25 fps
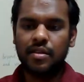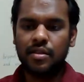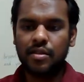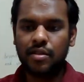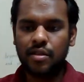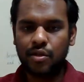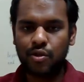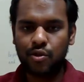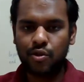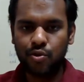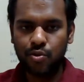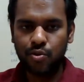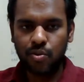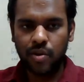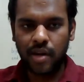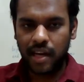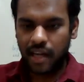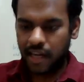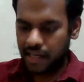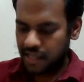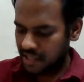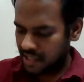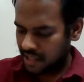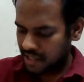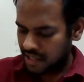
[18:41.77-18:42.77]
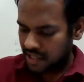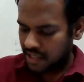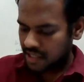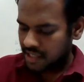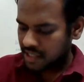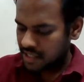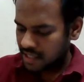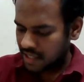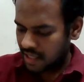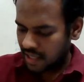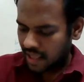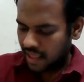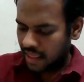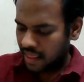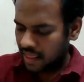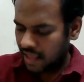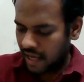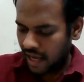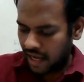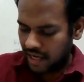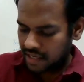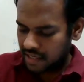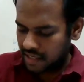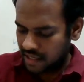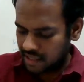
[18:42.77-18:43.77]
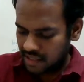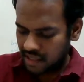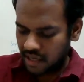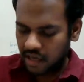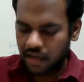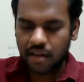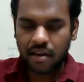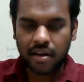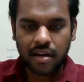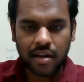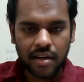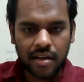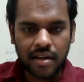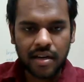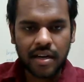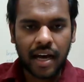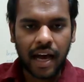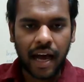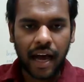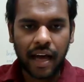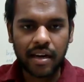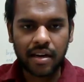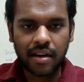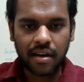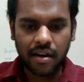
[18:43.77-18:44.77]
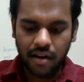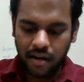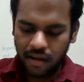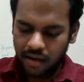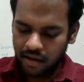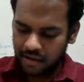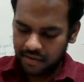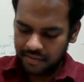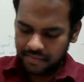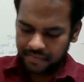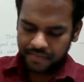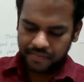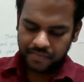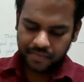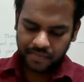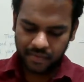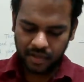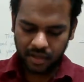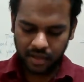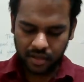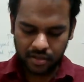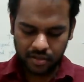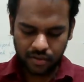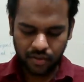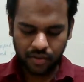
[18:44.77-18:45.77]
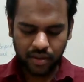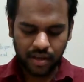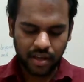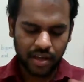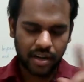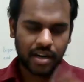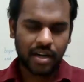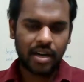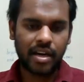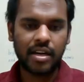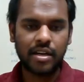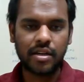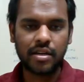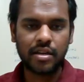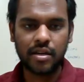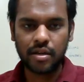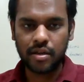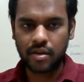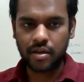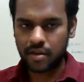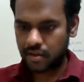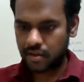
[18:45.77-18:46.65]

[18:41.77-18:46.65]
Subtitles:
the two letters, that is R and R. So there are